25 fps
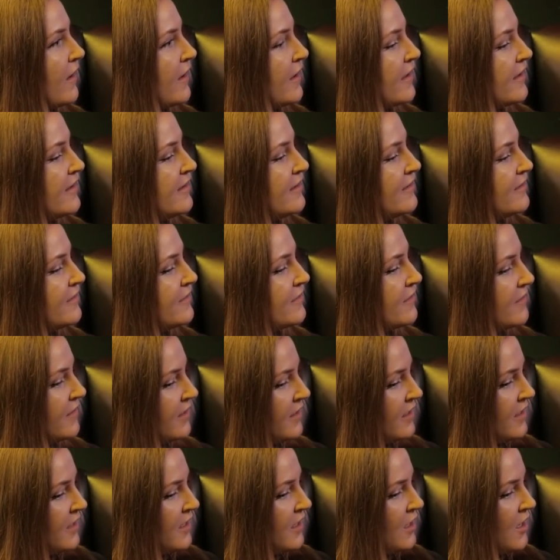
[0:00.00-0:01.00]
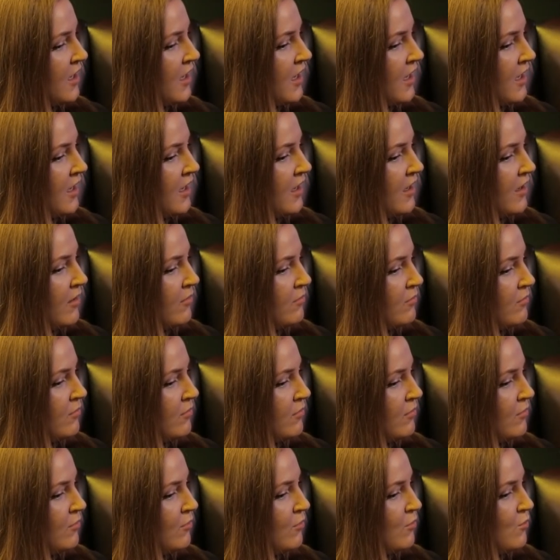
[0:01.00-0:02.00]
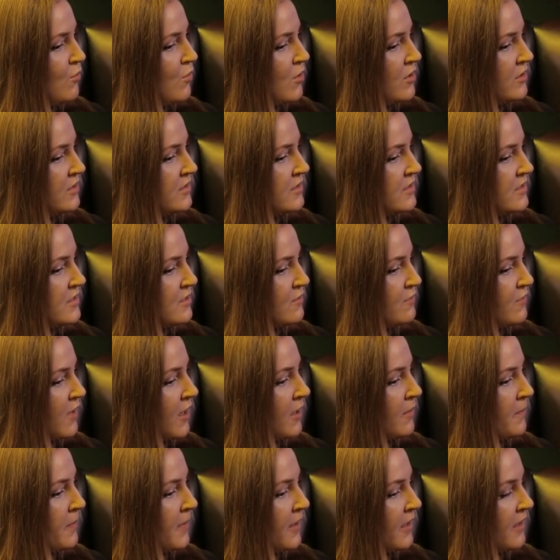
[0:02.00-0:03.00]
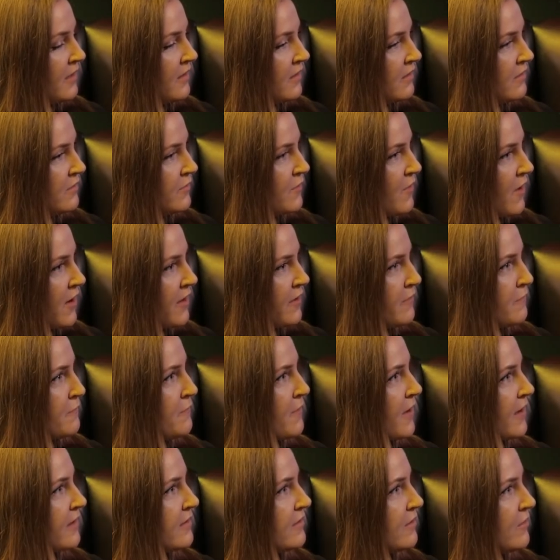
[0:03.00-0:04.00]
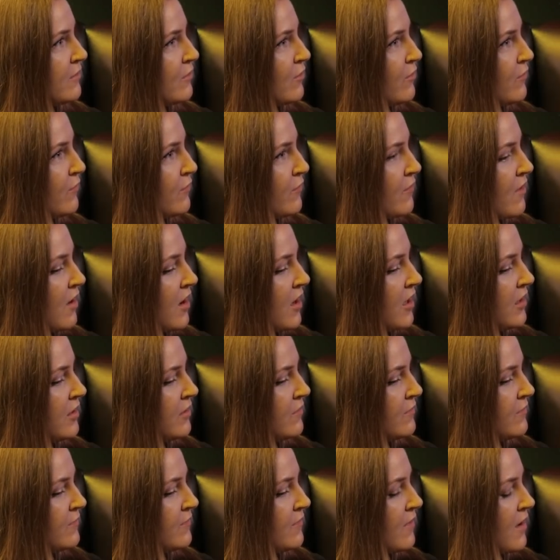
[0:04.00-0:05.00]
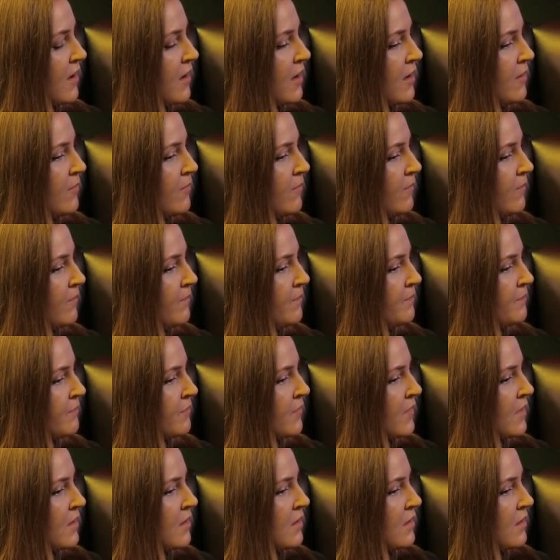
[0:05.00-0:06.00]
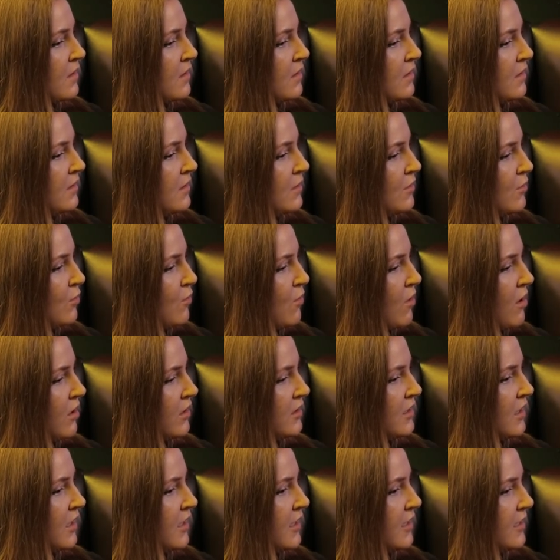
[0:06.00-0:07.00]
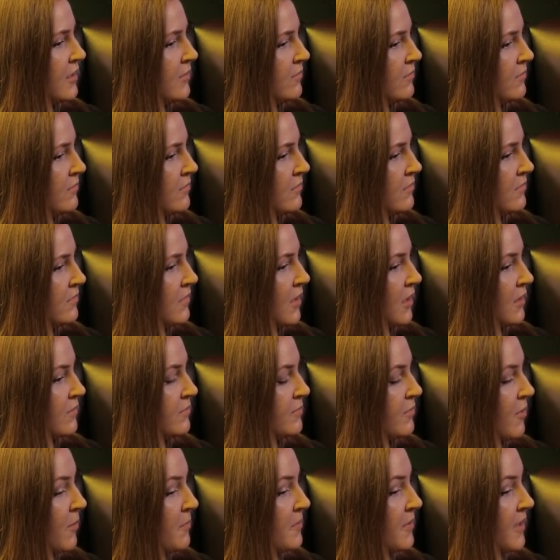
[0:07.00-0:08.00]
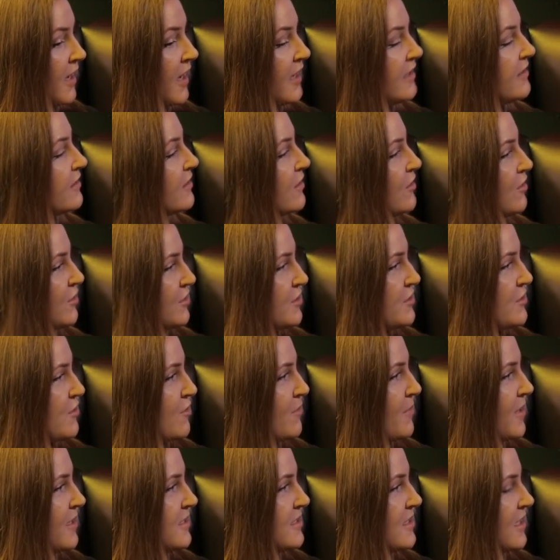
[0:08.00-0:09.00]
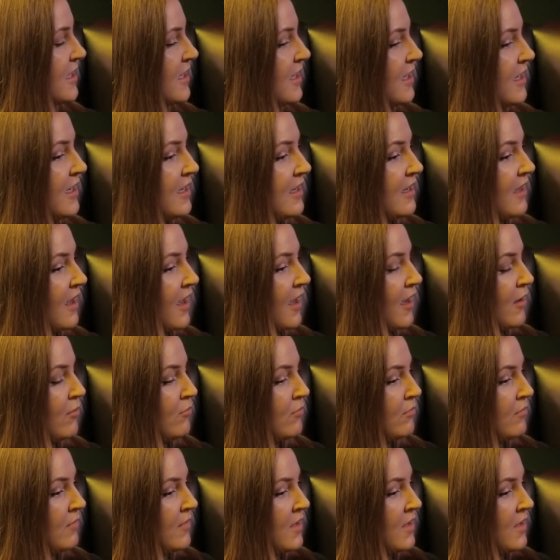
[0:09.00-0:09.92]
and was developing this very effective kind of, you know, online, well, propaganda culture, basically. At